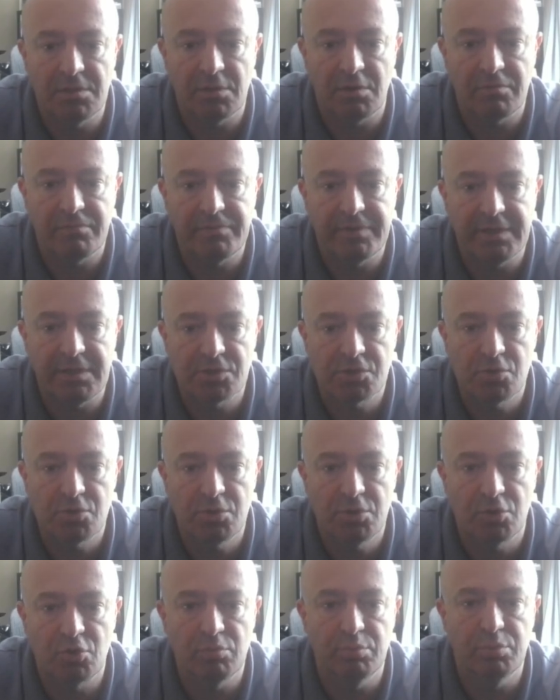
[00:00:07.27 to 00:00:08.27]
of a
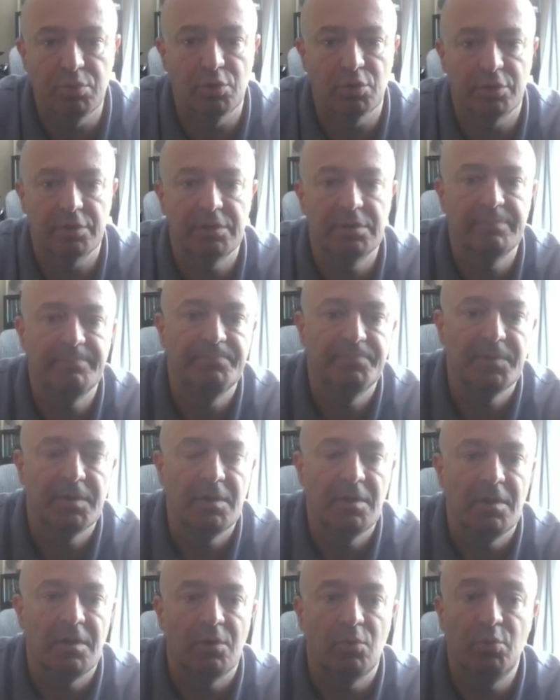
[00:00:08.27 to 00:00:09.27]
Sudoku board.
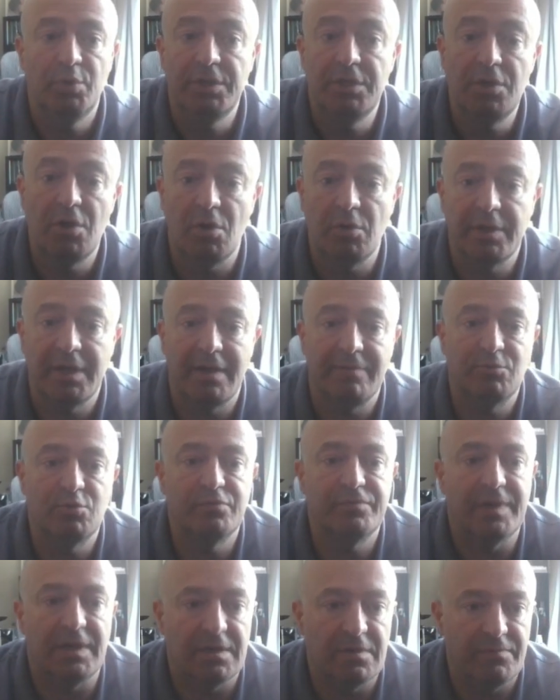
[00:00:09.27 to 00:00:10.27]
We don't have to
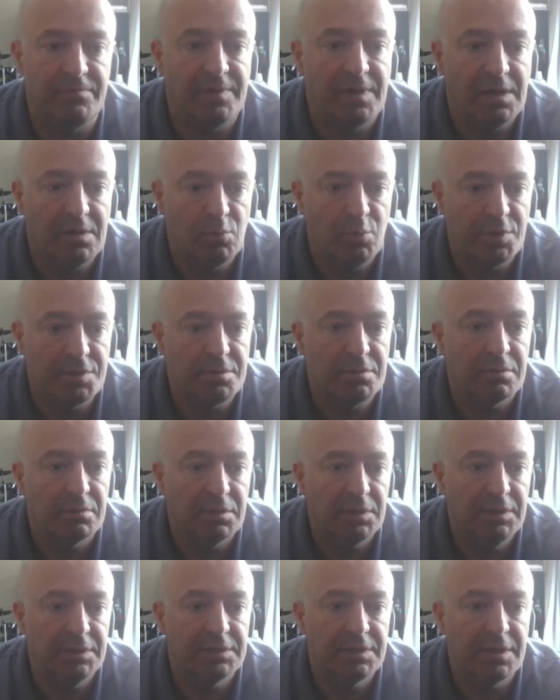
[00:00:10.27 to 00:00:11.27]
verify whether
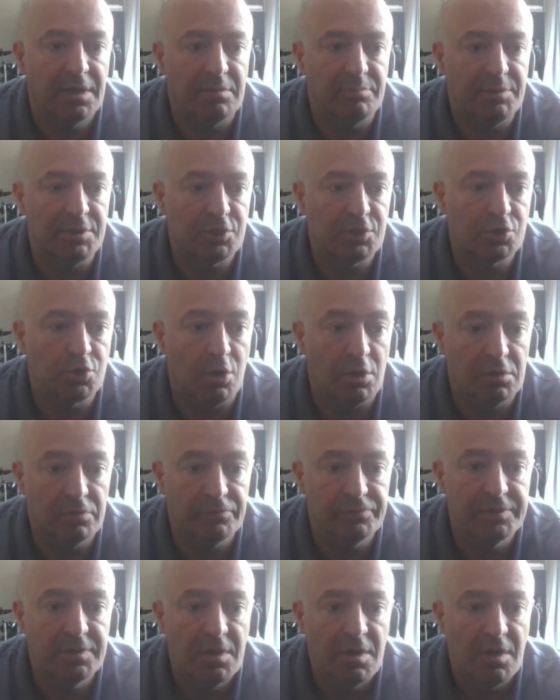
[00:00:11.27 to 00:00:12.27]
it can be
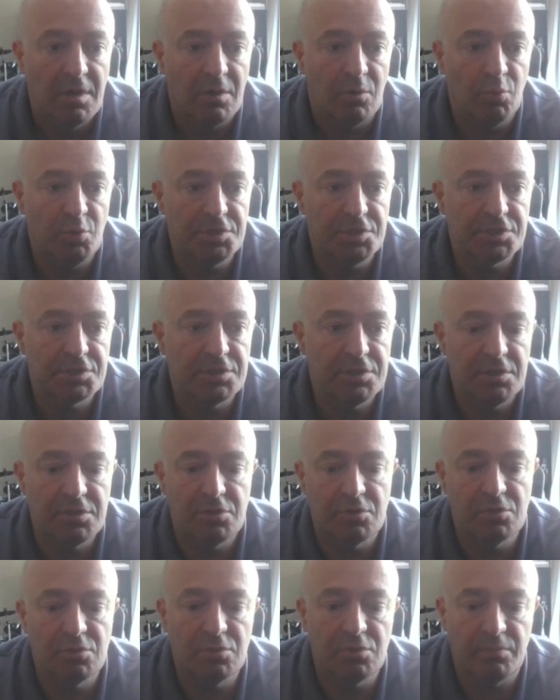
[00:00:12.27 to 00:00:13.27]
solved. We just need
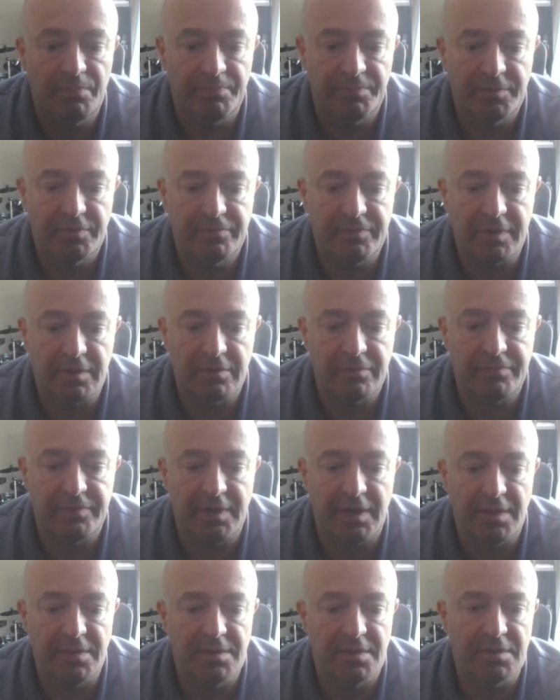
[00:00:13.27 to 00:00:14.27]
to
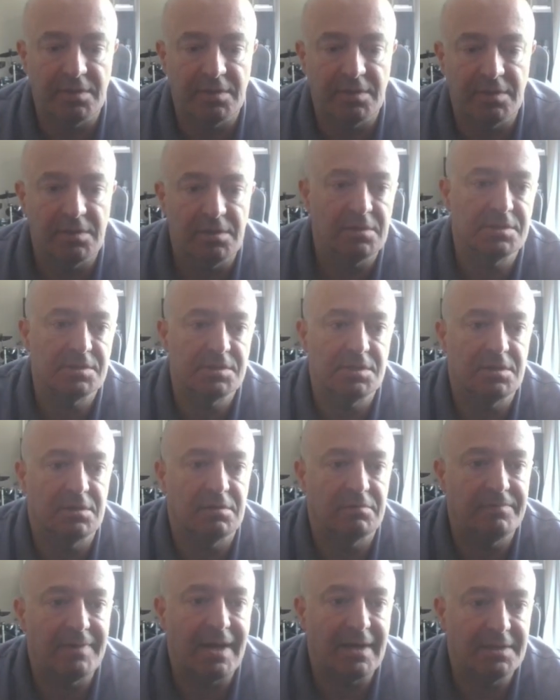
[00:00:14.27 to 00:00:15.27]
verify that it is in a
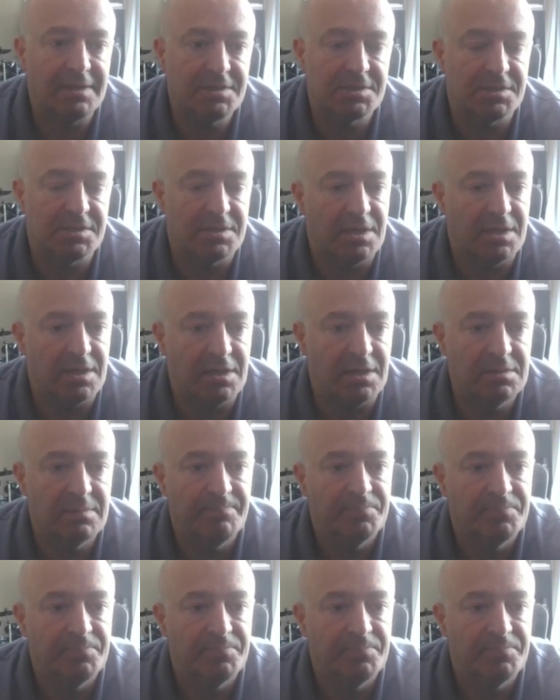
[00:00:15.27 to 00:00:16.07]
valid state,